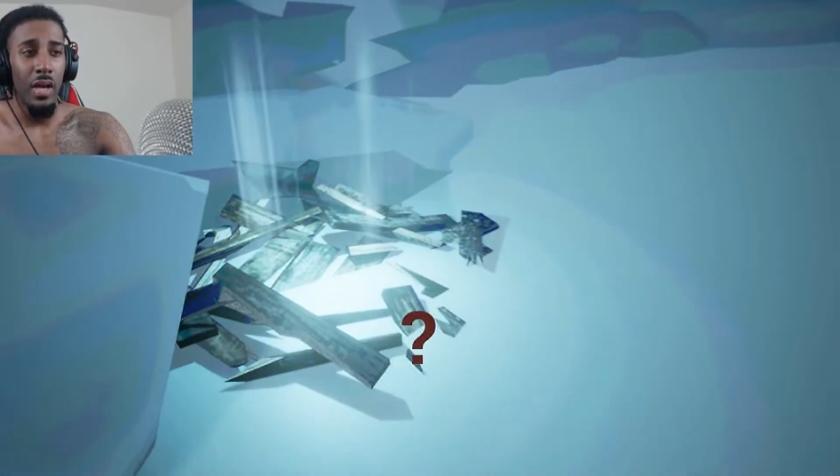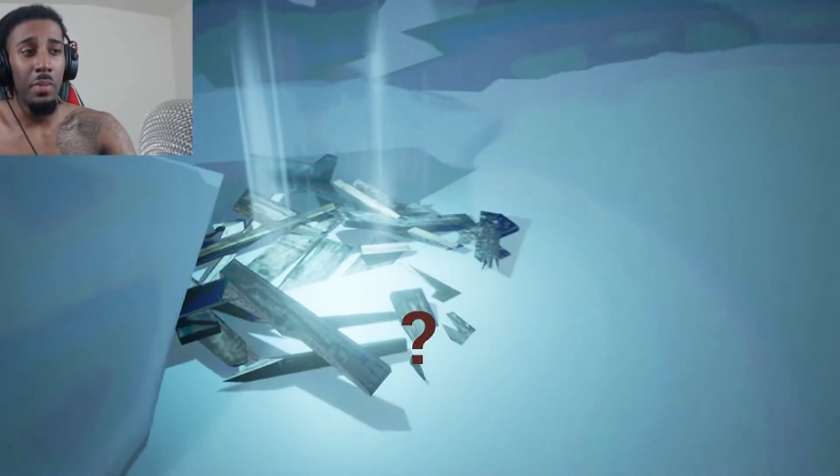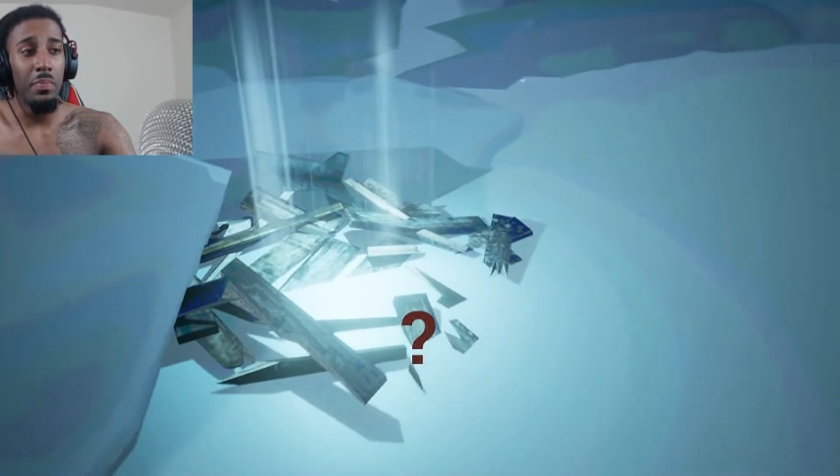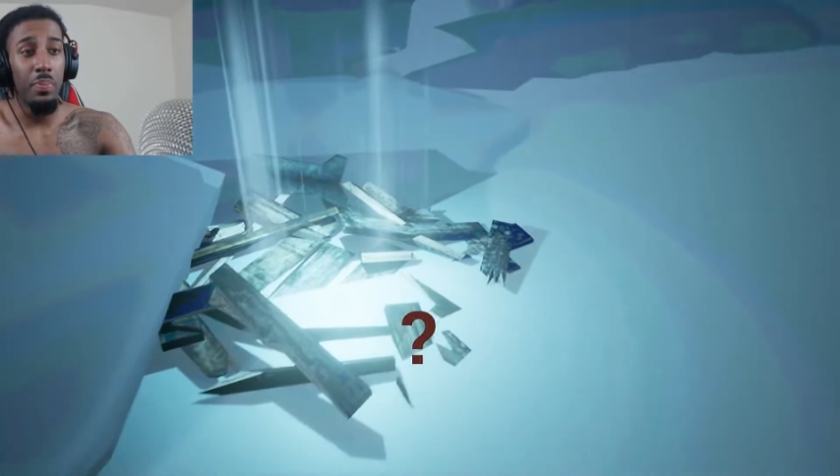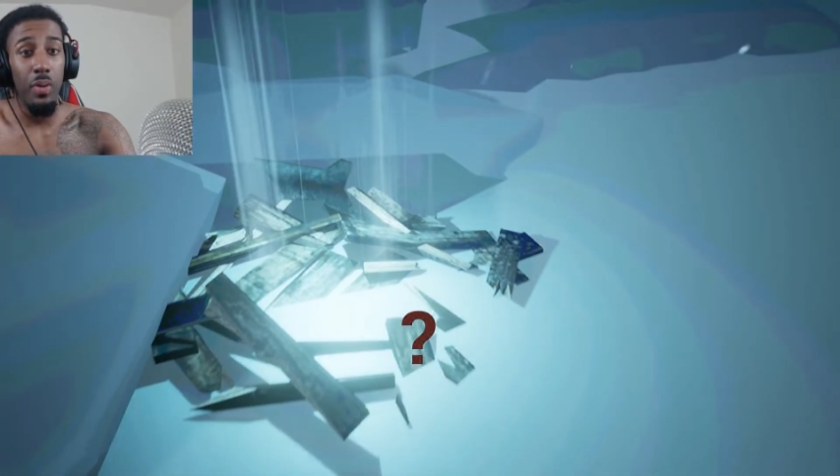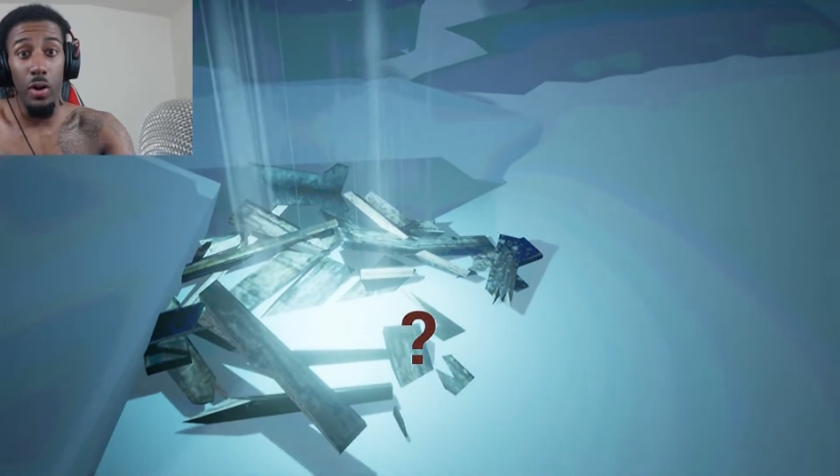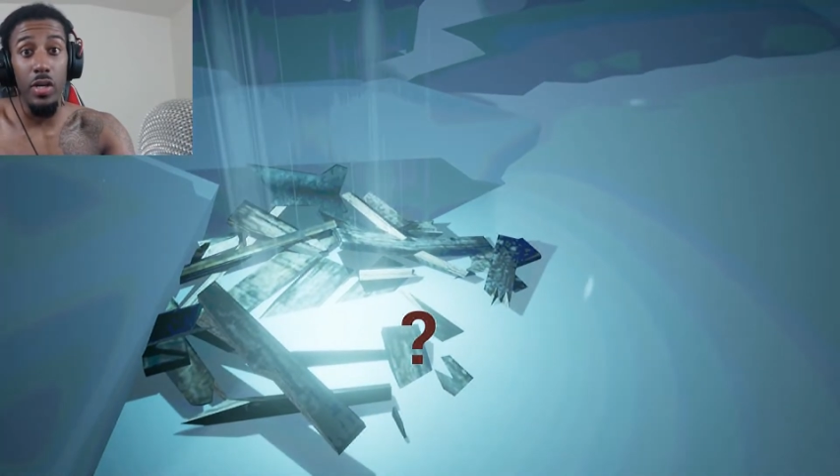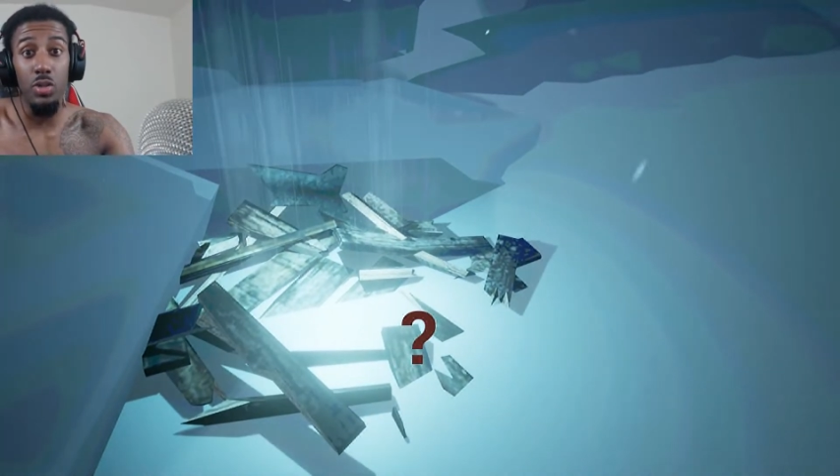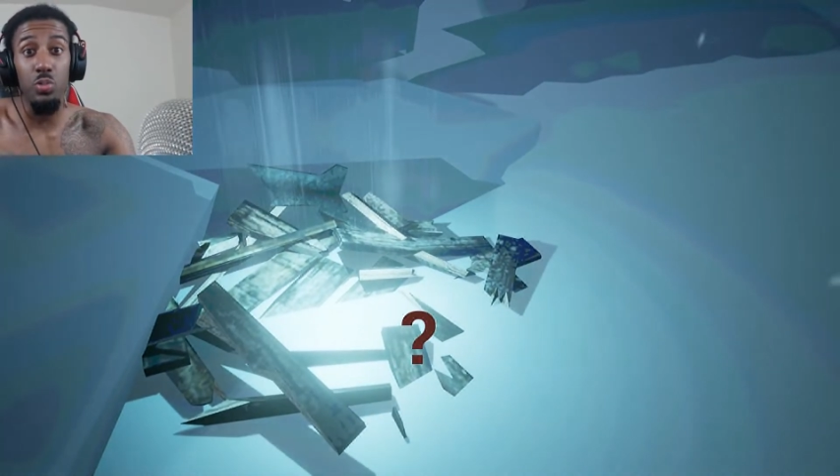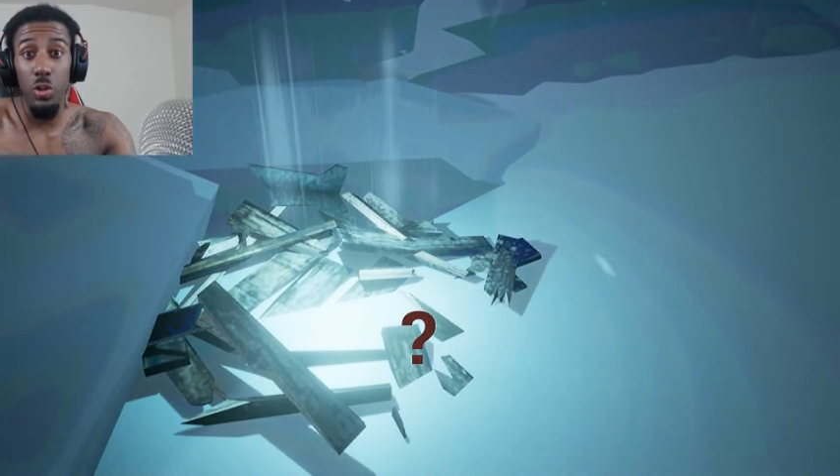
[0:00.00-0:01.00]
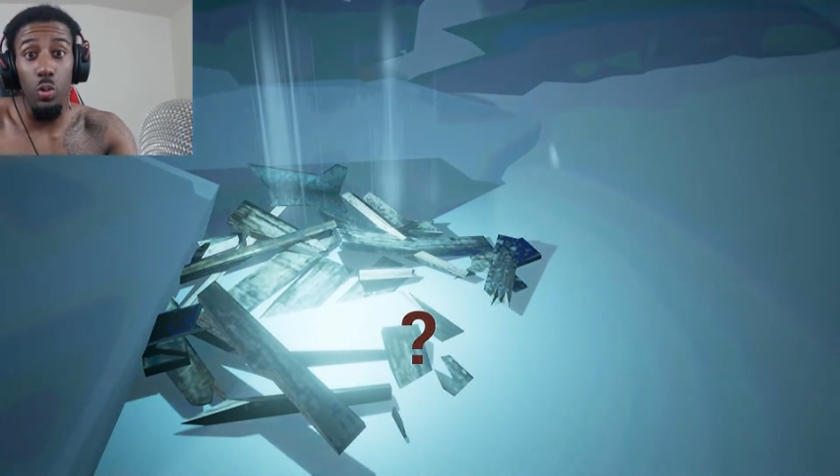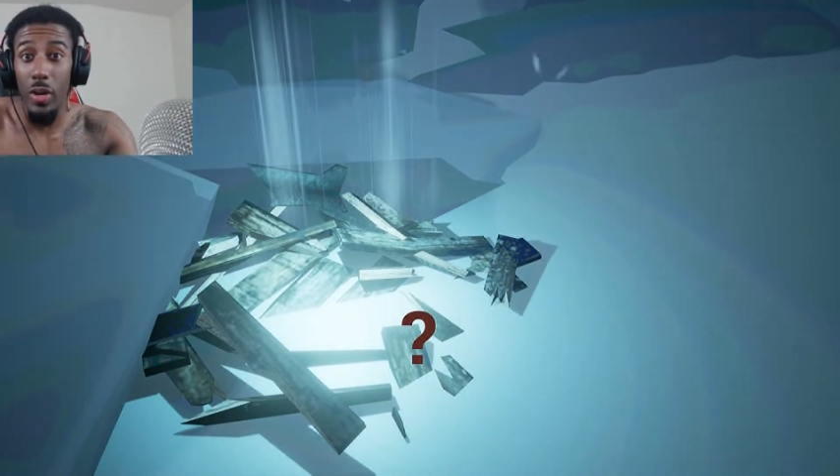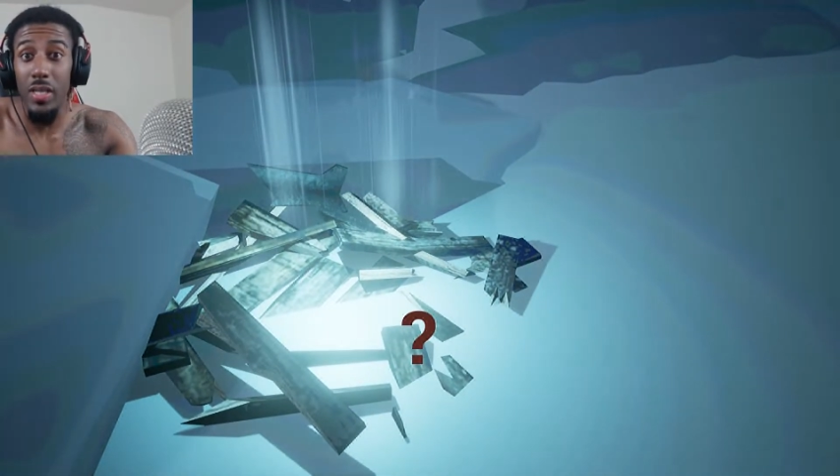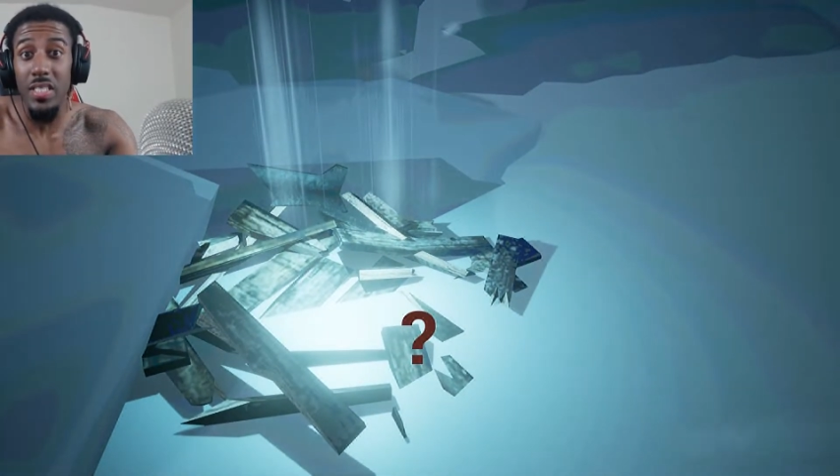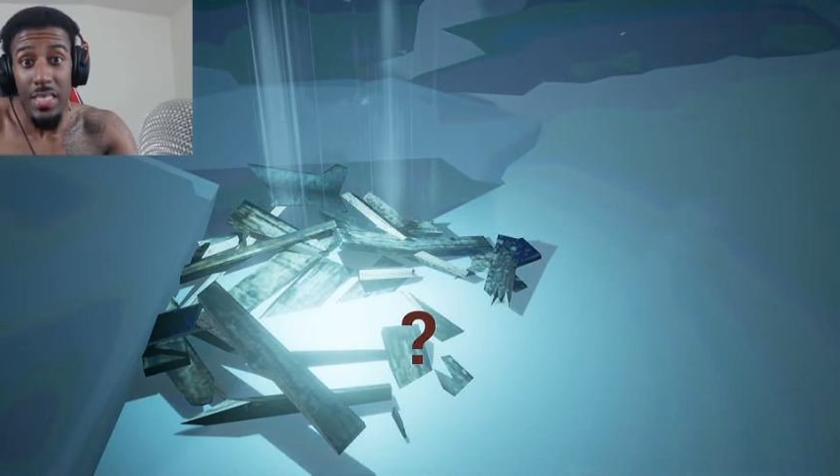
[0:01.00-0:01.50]
And per his
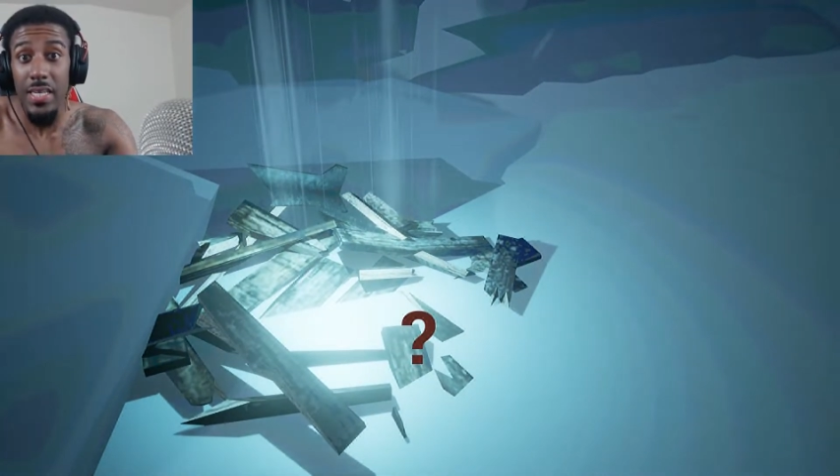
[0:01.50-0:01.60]
request,